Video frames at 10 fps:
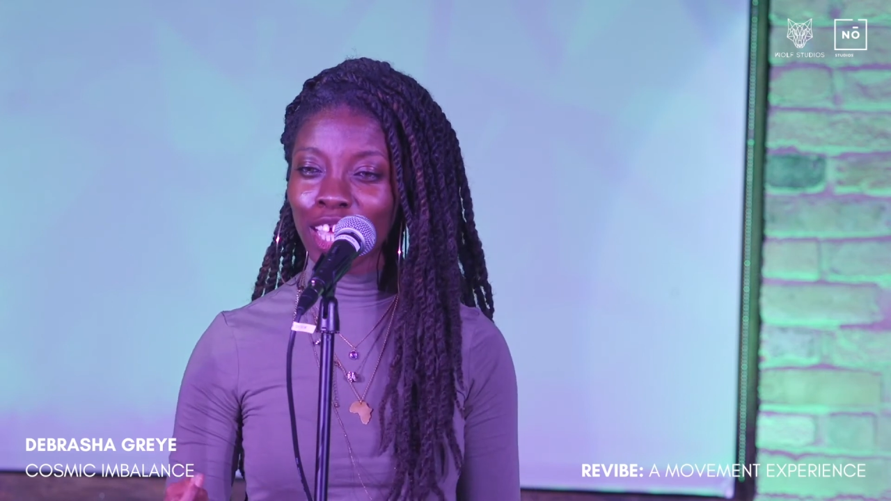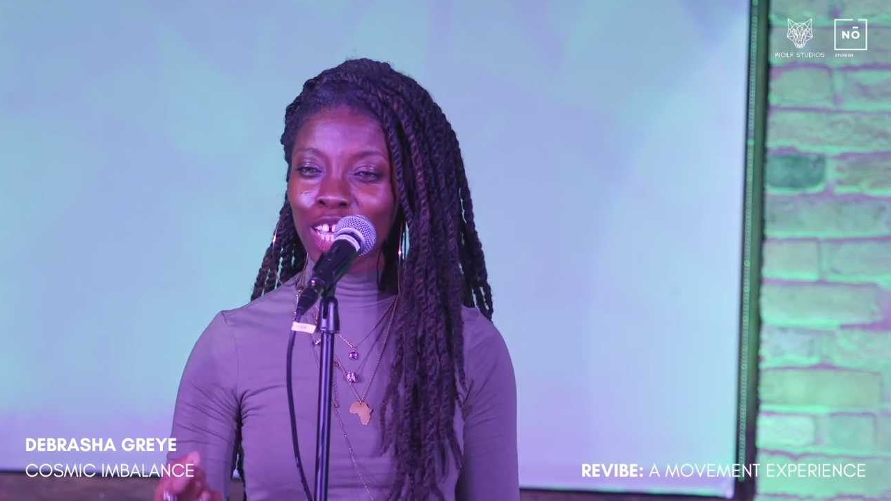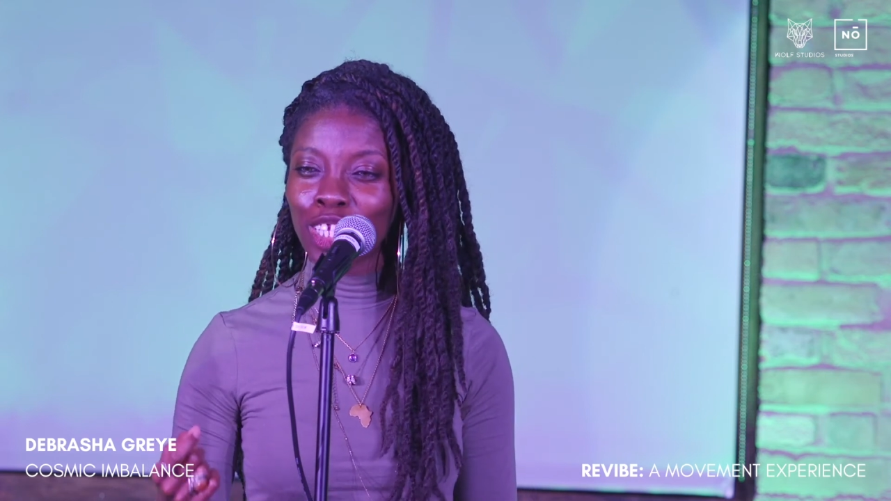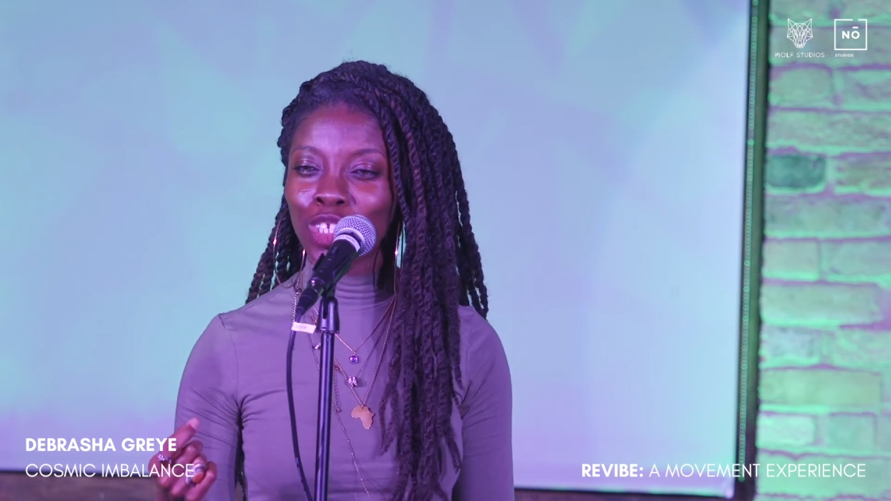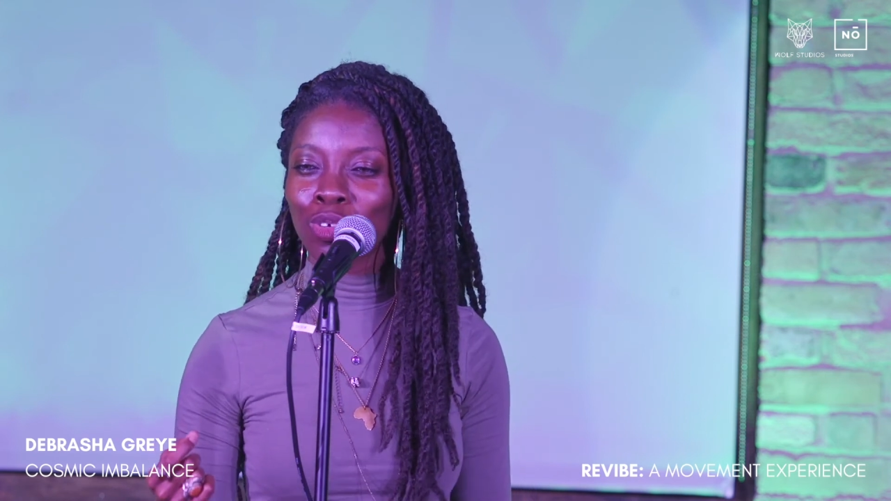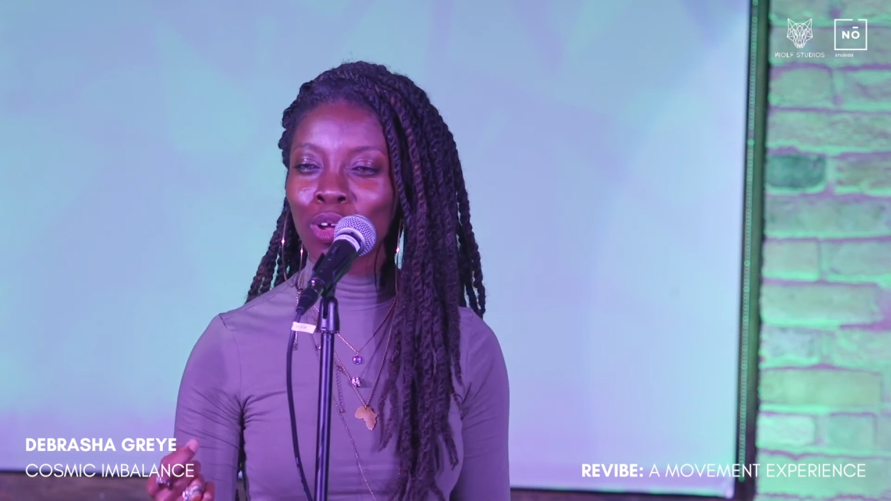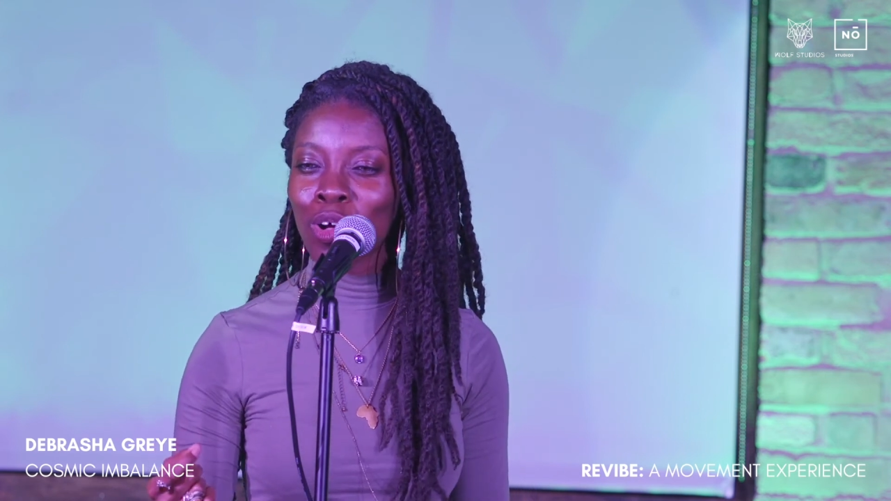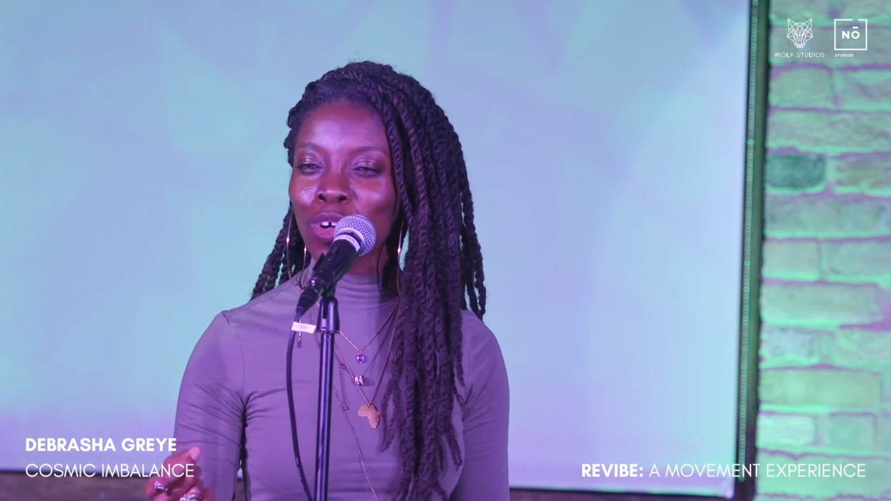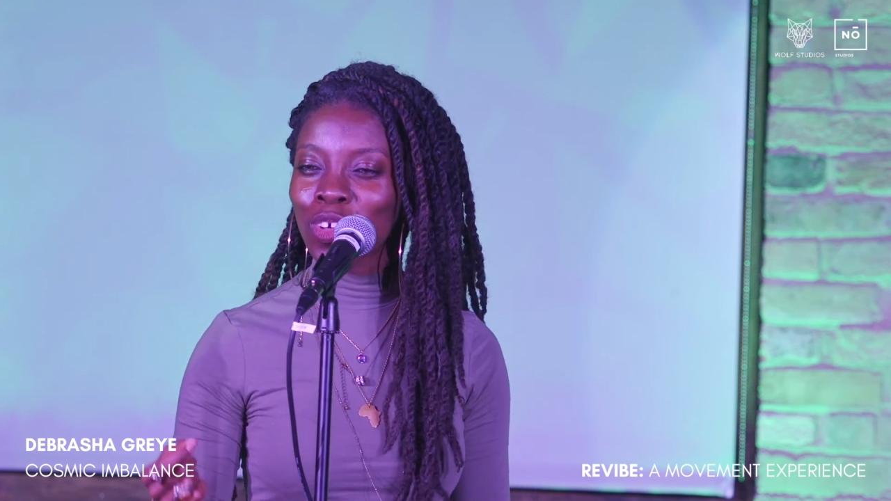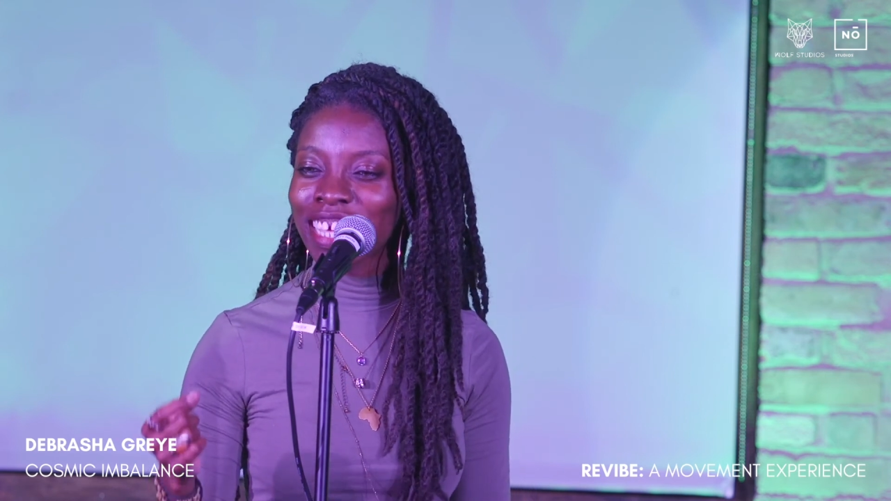
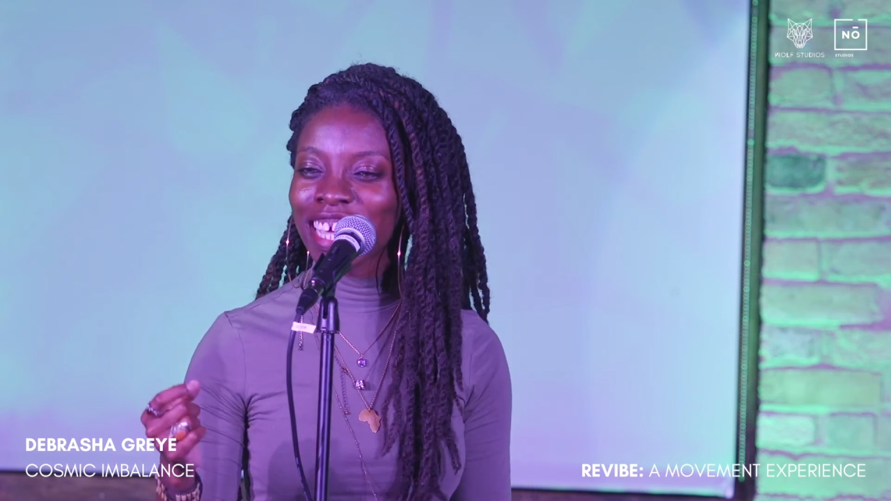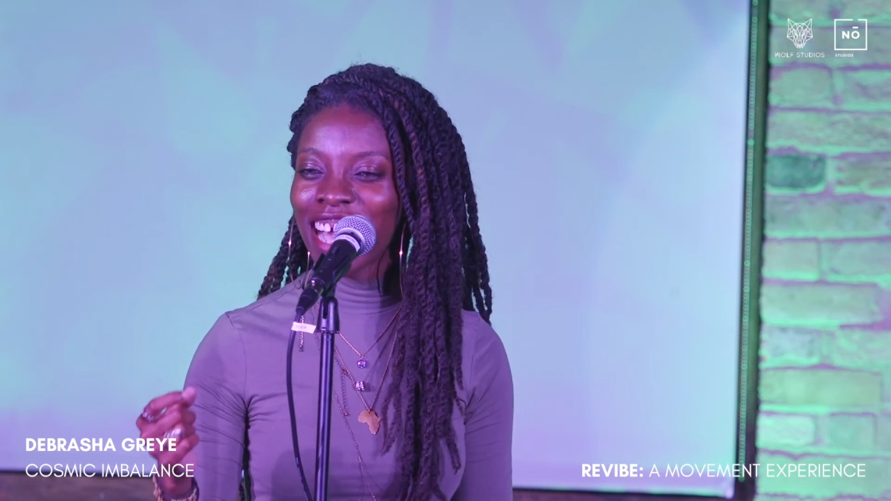control the